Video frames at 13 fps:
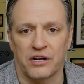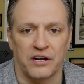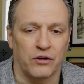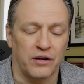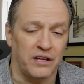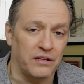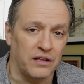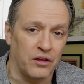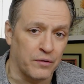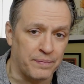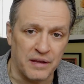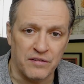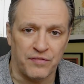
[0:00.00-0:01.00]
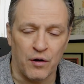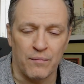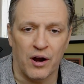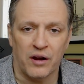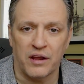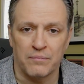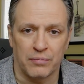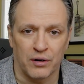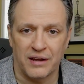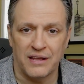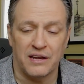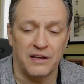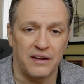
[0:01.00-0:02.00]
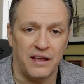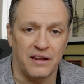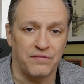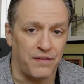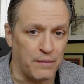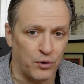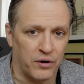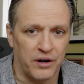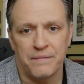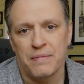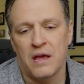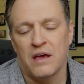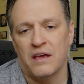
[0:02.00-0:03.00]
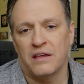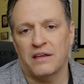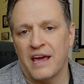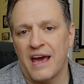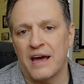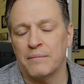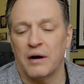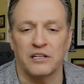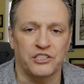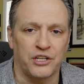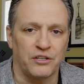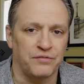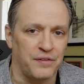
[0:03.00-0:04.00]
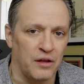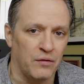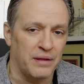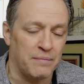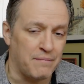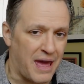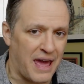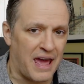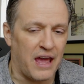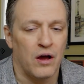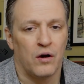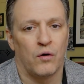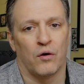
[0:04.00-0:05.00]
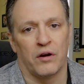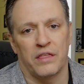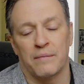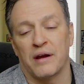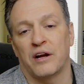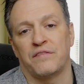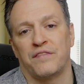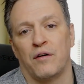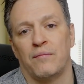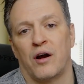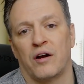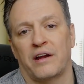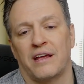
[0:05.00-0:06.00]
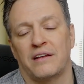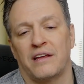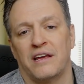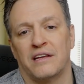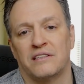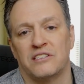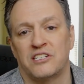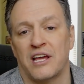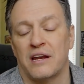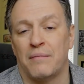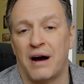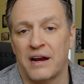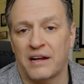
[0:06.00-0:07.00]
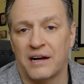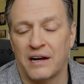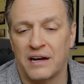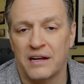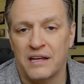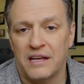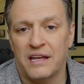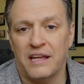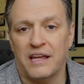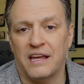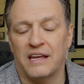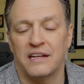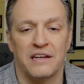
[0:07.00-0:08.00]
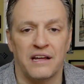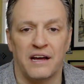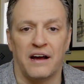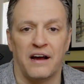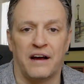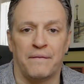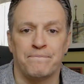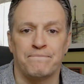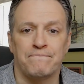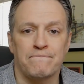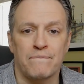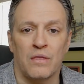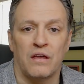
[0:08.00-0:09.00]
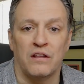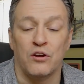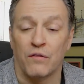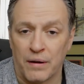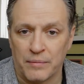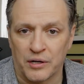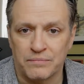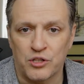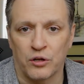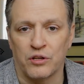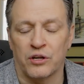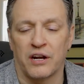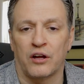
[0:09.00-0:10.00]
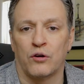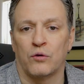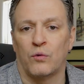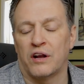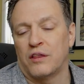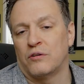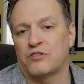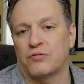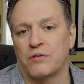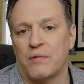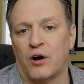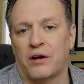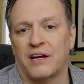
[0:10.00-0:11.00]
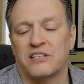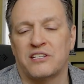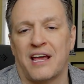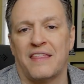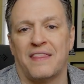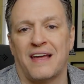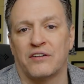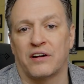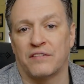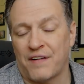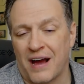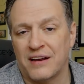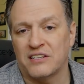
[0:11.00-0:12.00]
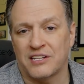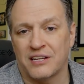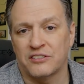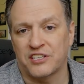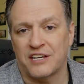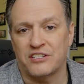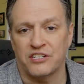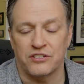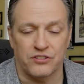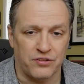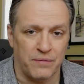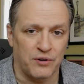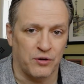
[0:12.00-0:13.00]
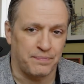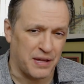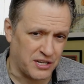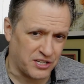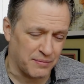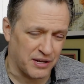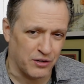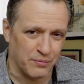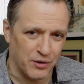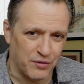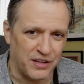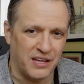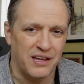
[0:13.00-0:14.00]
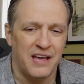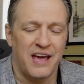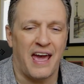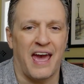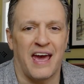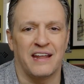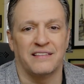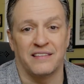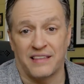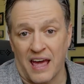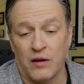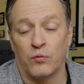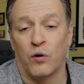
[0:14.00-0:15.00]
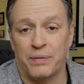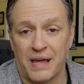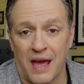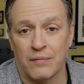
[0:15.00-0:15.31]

You're going to go to European Film Market in Berlin in February, Cannes Marché de Film in May, or the American Film Market in Santa Monica in November. So you're going to go to one of those 3 markets, and then you're going to find a sales agent and distributor, pitch them on your movie, and they will be